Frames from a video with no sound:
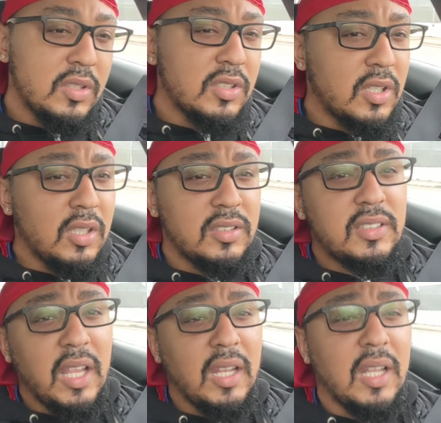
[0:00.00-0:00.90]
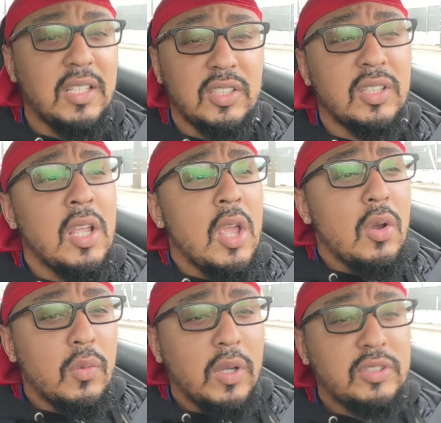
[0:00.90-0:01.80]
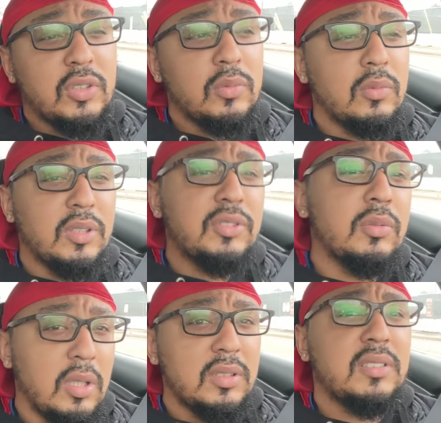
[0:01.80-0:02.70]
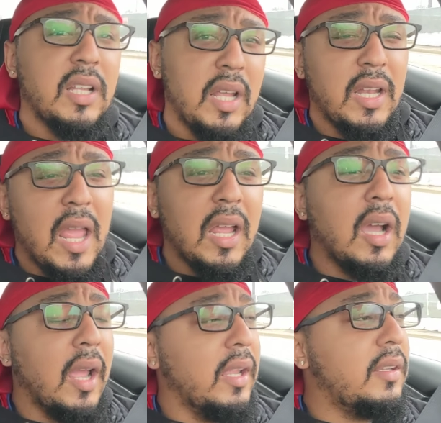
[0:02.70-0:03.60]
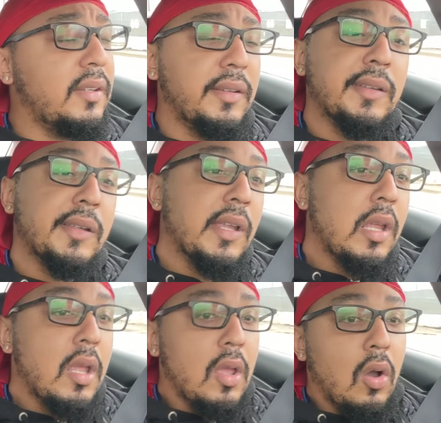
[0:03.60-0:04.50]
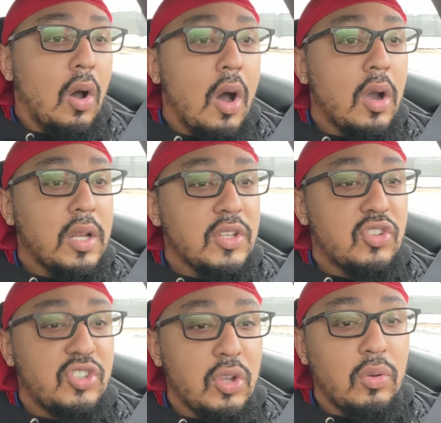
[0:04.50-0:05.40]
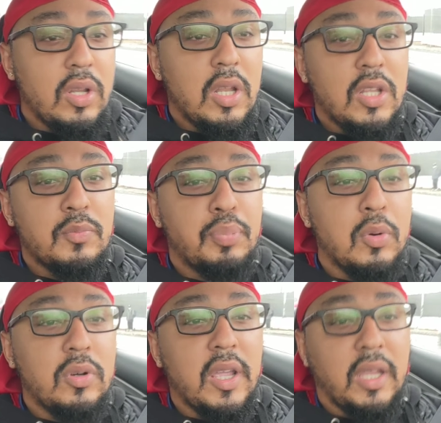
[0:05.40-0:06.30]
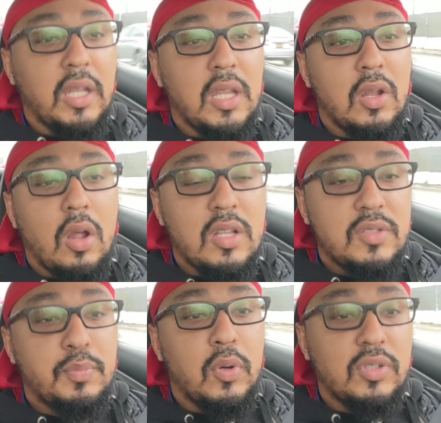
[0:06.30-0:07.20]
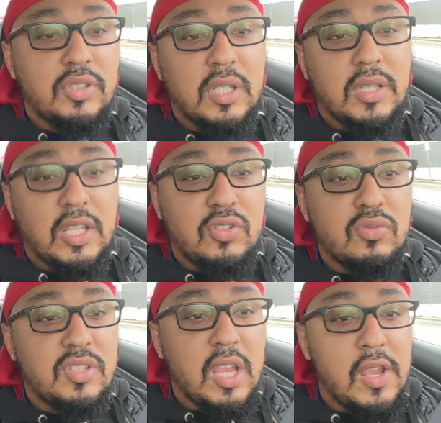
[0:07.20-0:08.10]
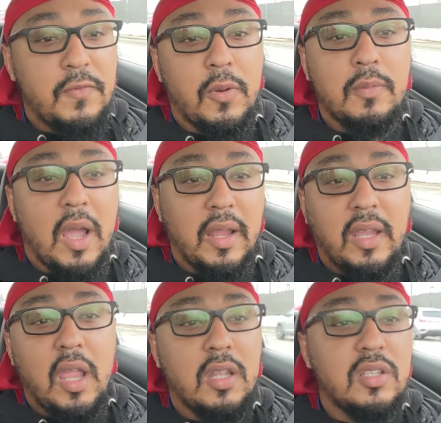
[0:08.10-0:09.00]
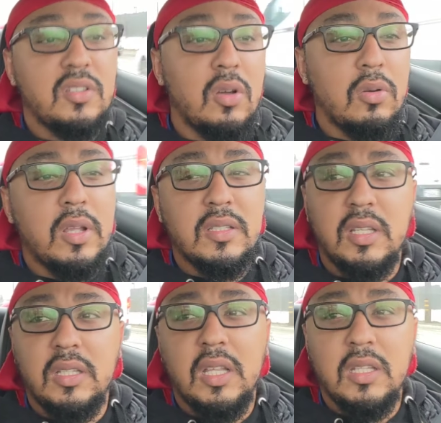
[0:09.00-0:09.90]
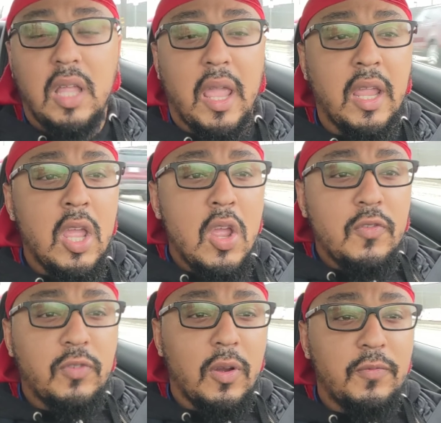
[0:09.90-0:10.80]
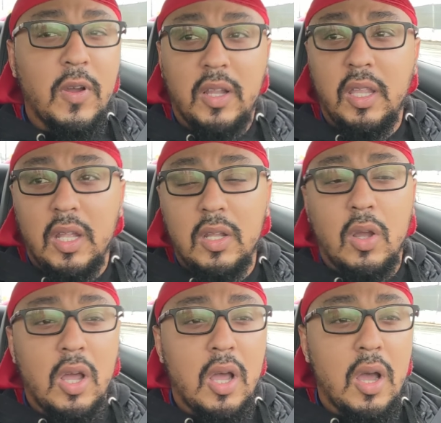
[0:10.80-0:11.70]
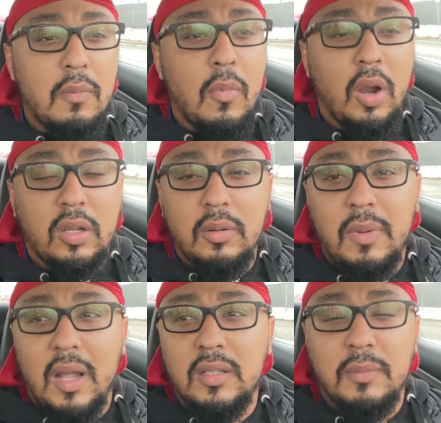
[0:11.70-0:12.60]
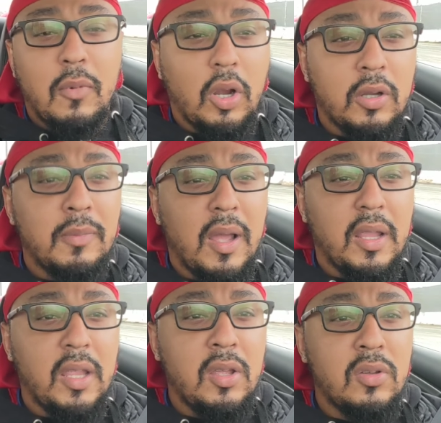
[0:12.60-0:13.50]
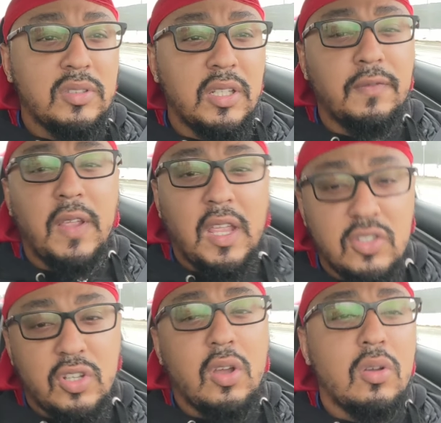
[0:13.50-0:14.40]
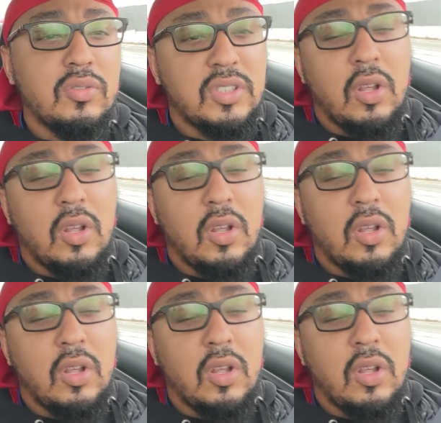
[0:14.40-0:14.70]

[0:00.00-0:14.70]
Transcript: Just understand. Just, once you once you understand that, like all of this shielding and bootlicking and all this bullshit that you see from like Candace Owens and then like from fucking uh, Marc Lamont, the Marc Lamont Hills and the Van Jones